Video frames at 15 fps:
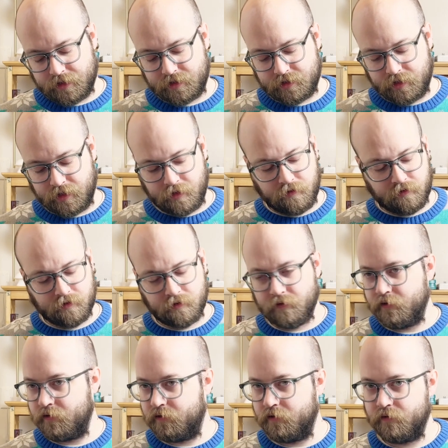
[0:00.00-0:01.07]
C
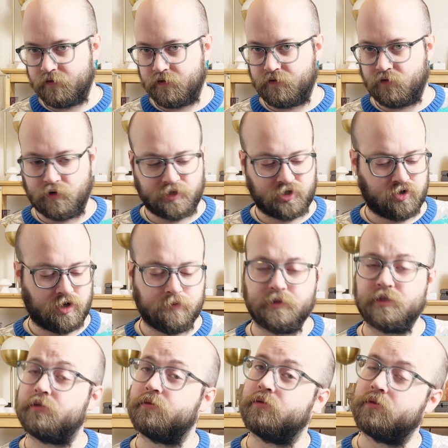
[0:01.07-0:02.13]
for 4 strums,